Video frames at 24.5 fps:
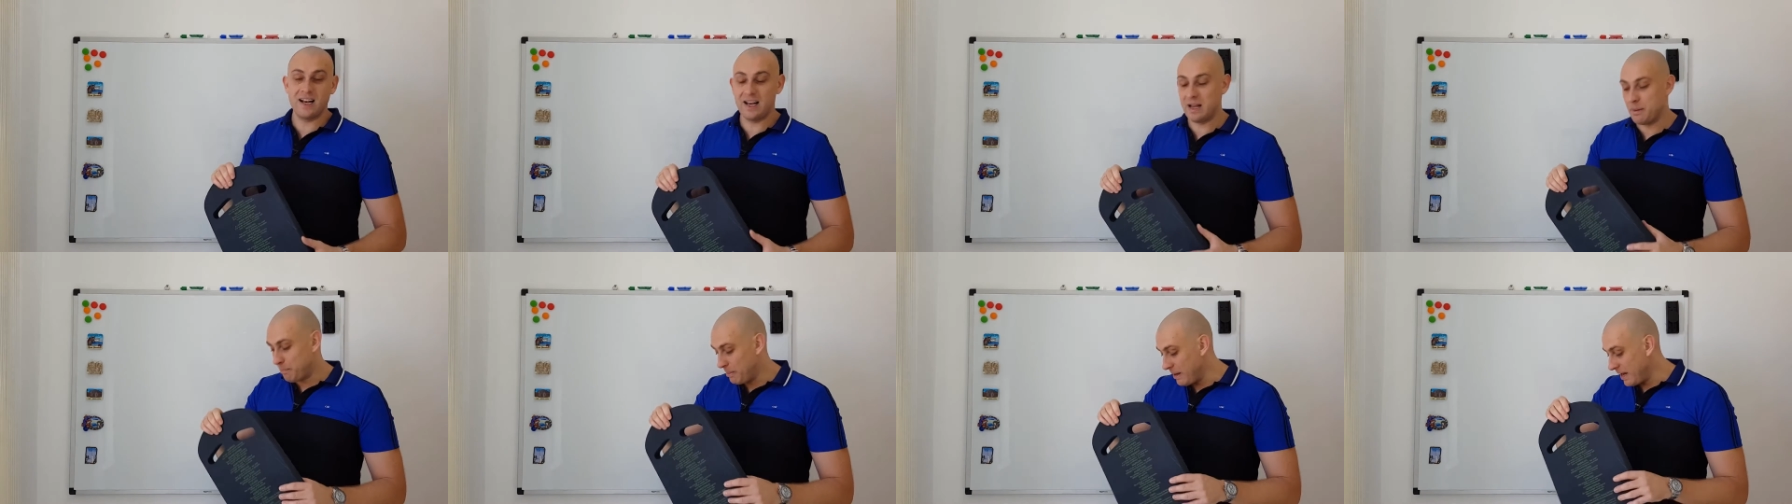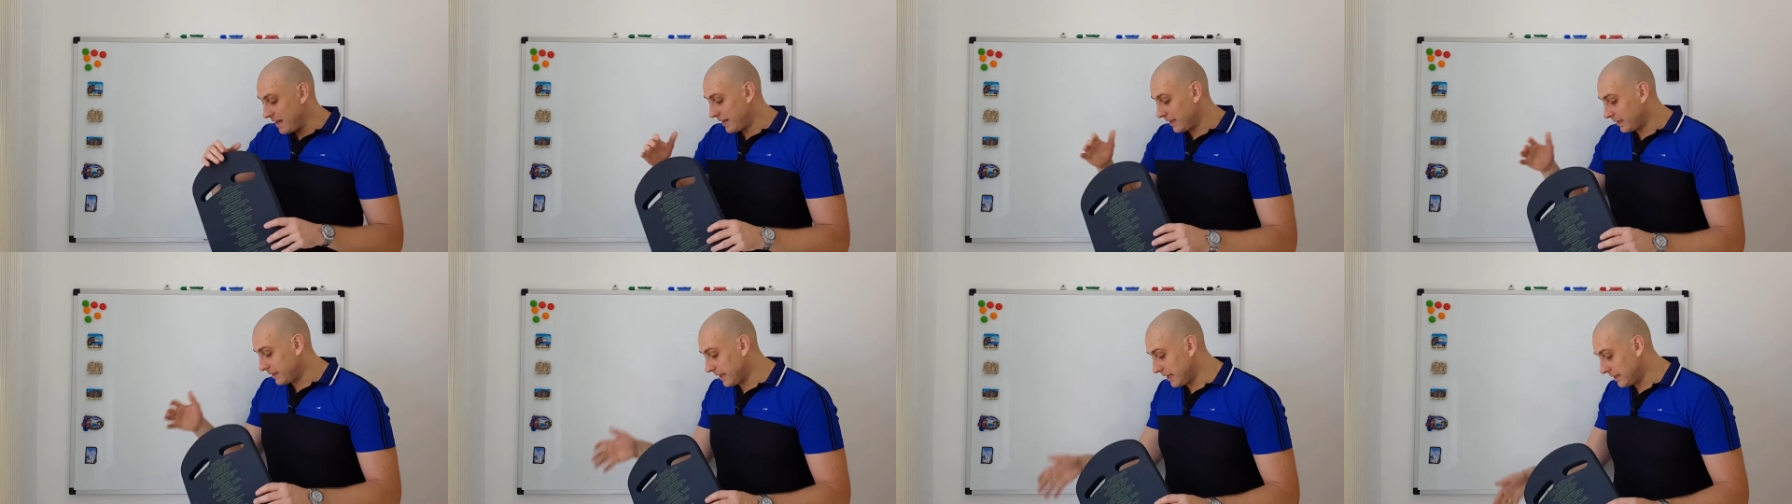
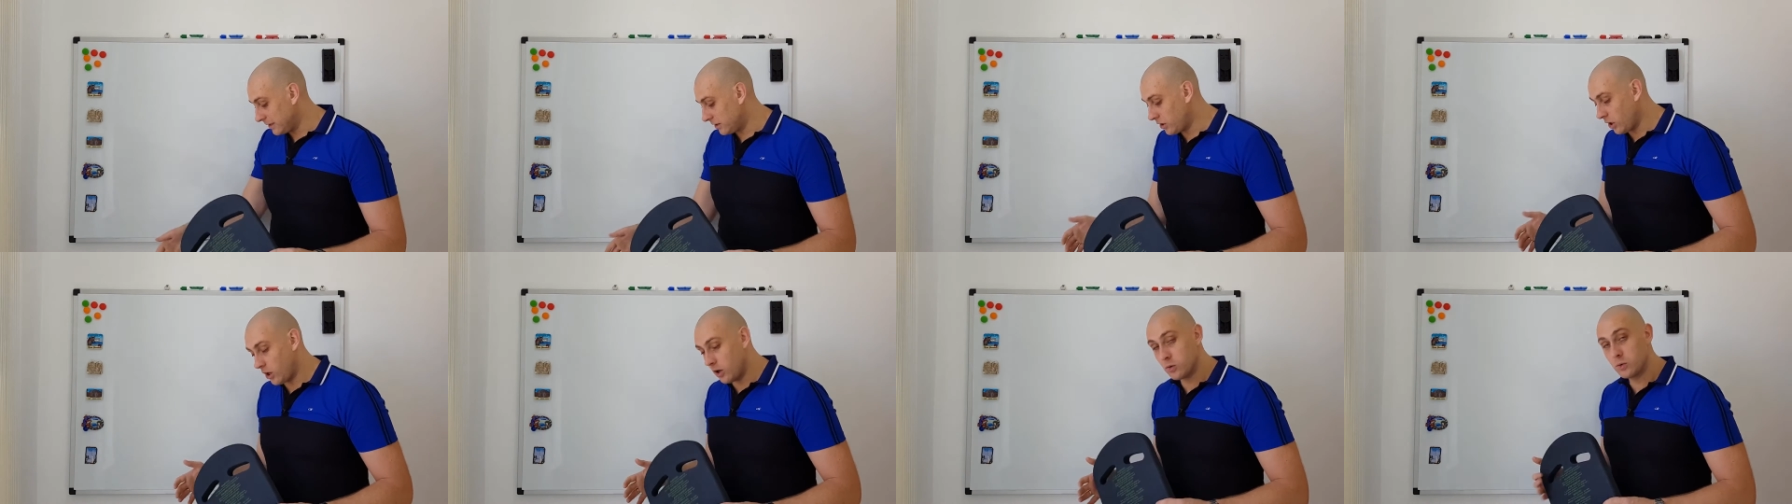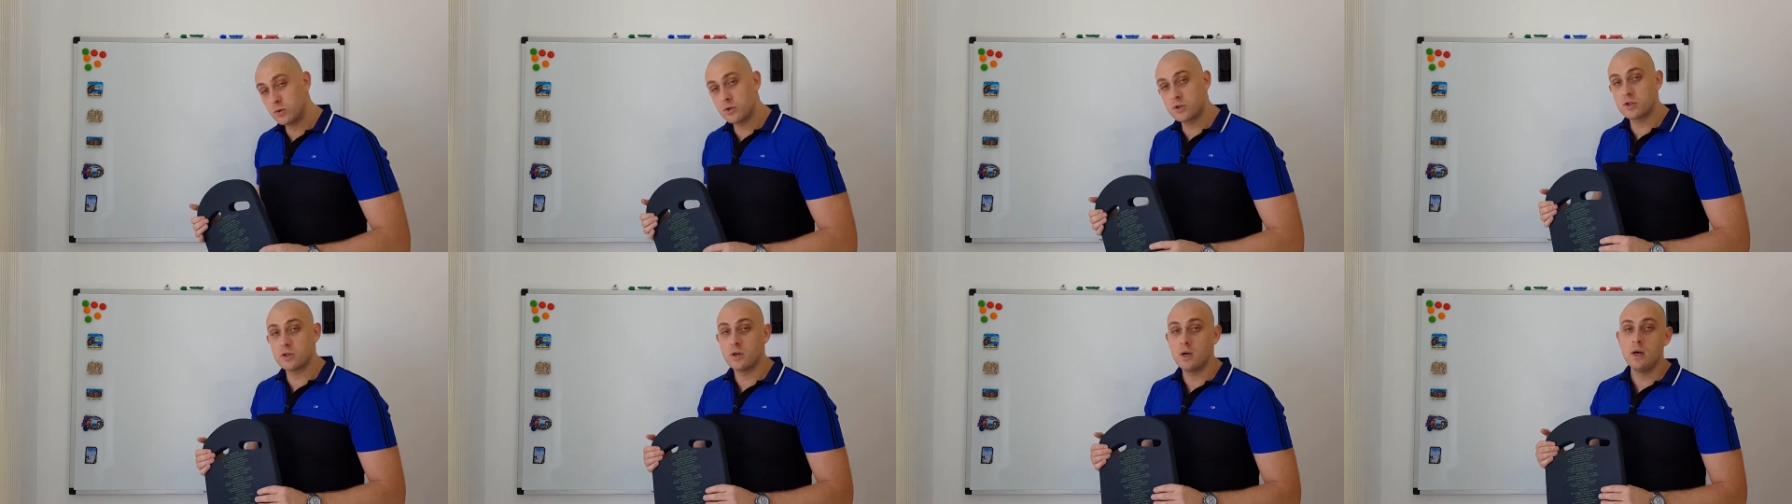better than
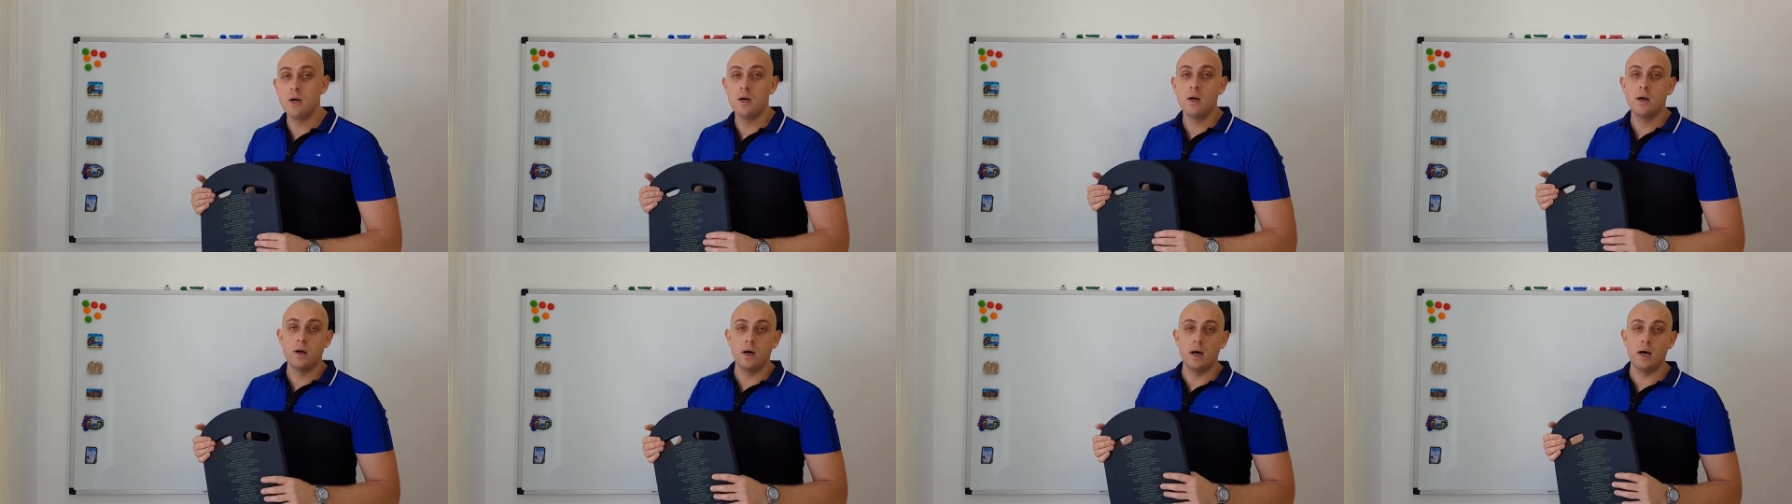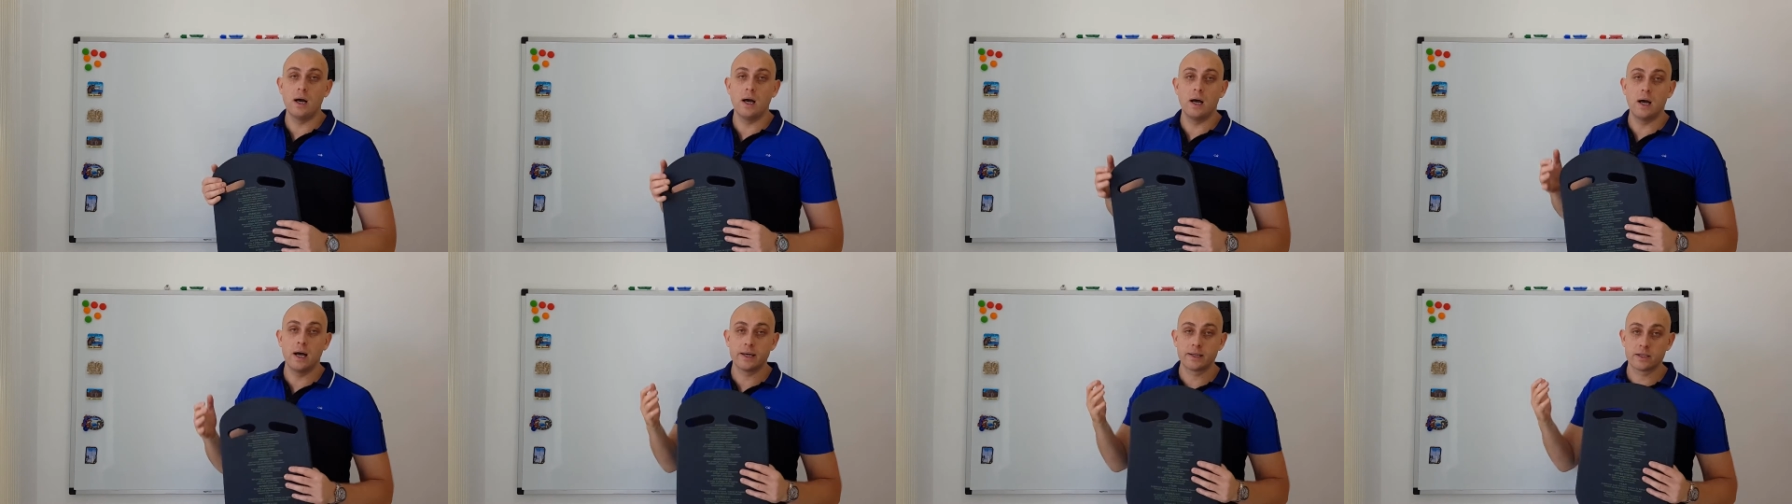those
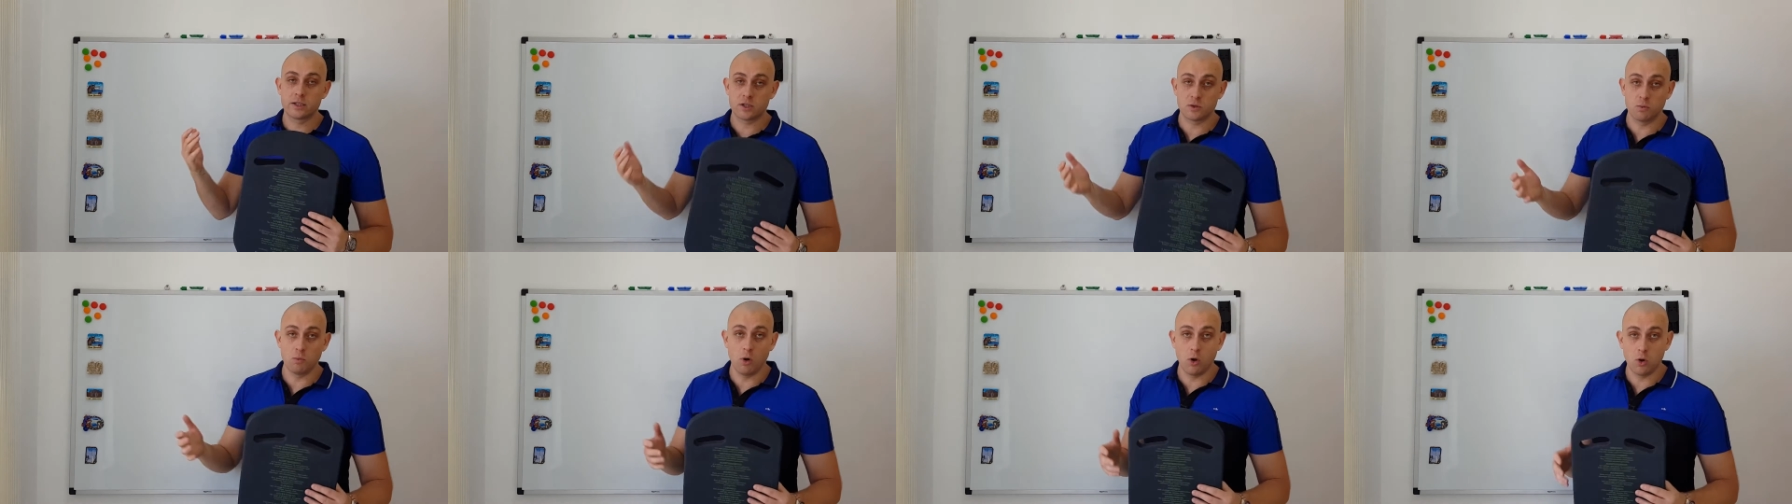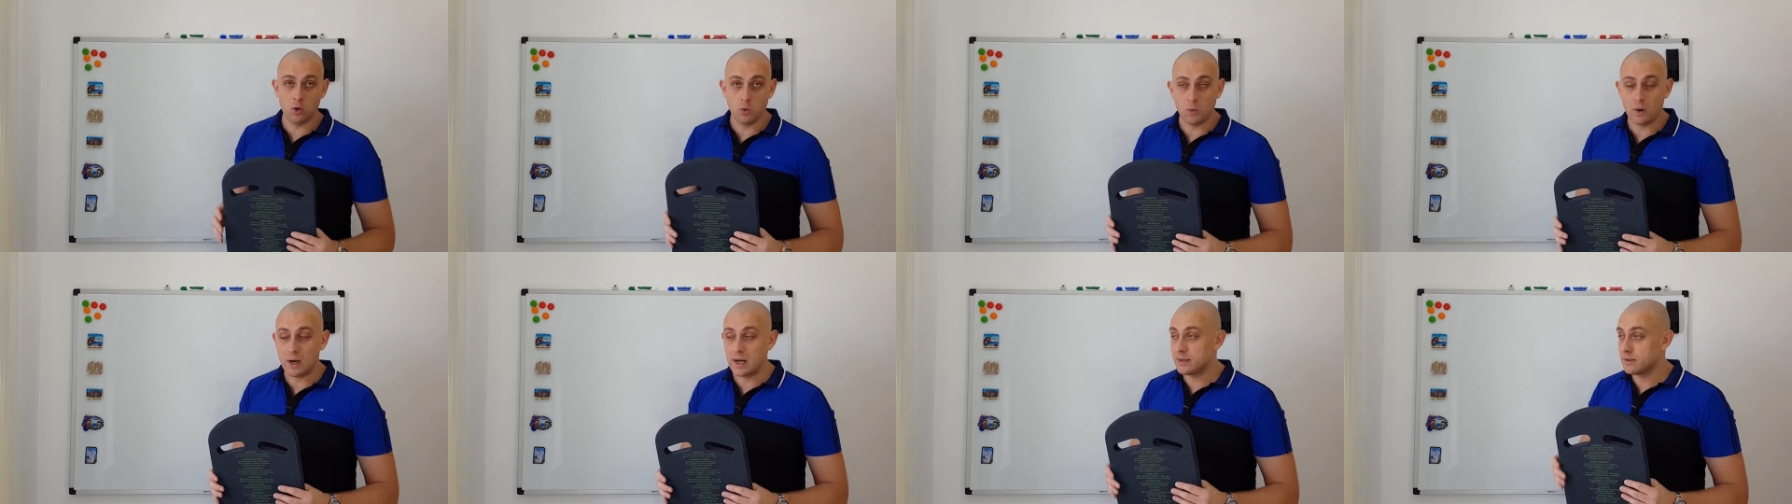
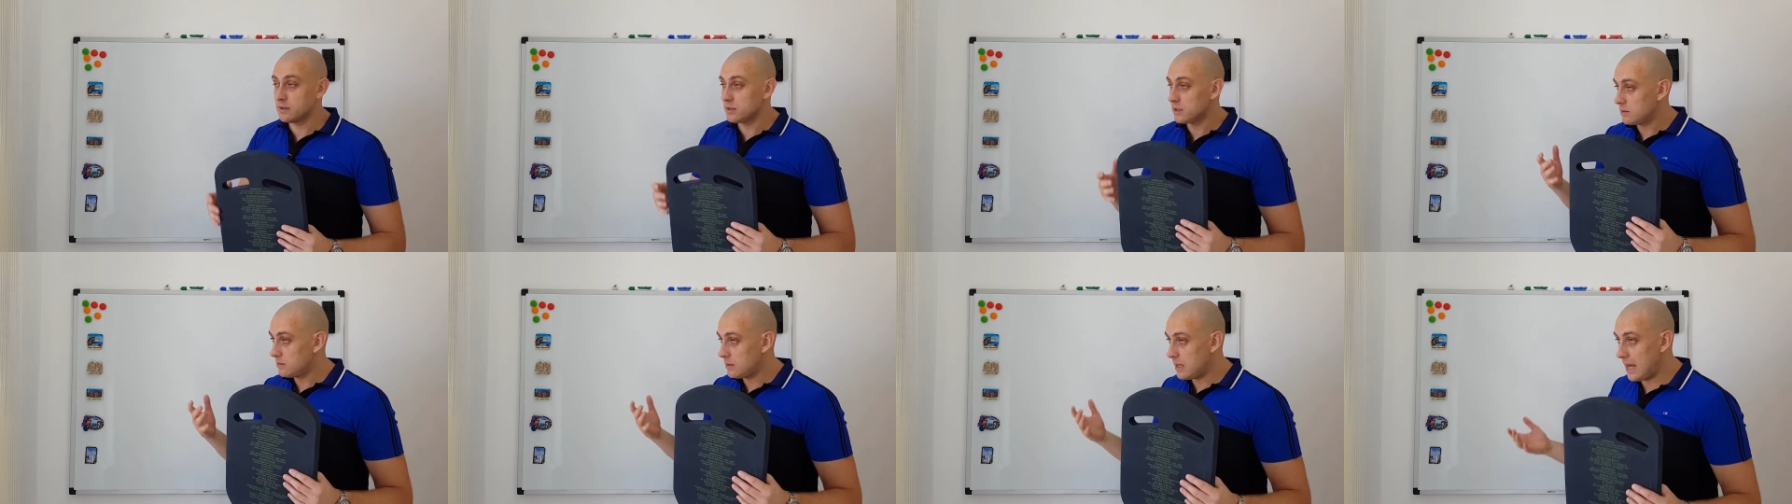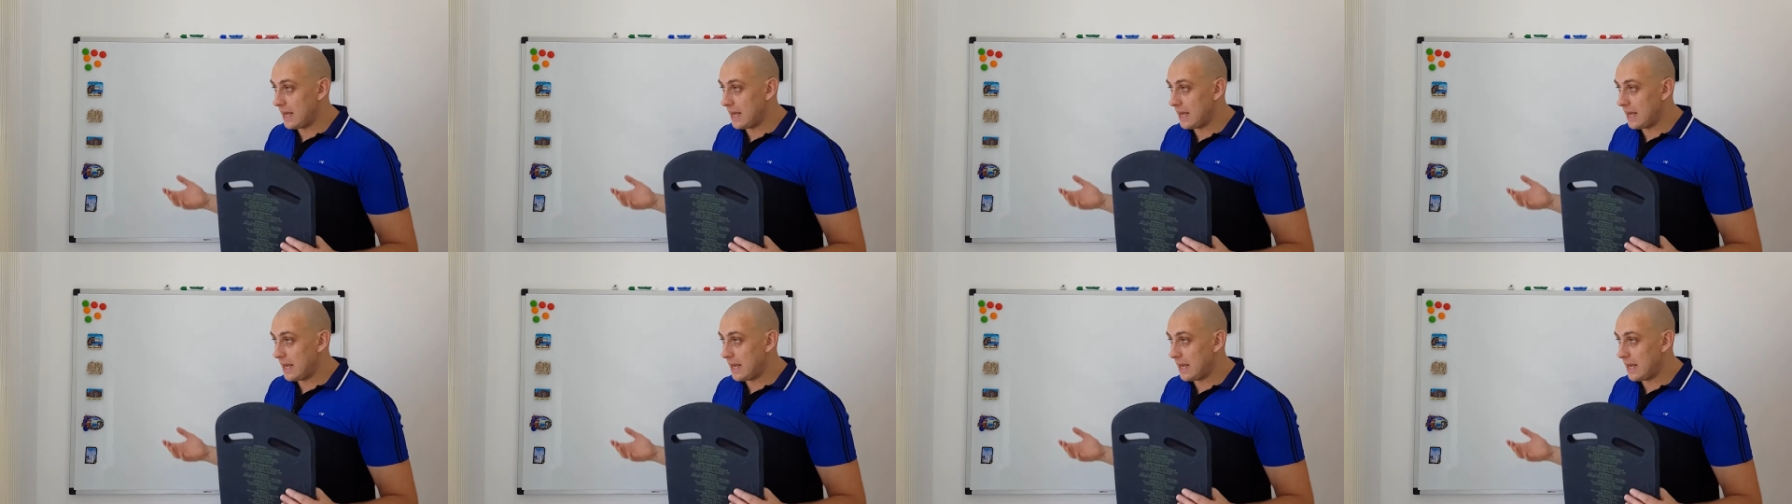small ones.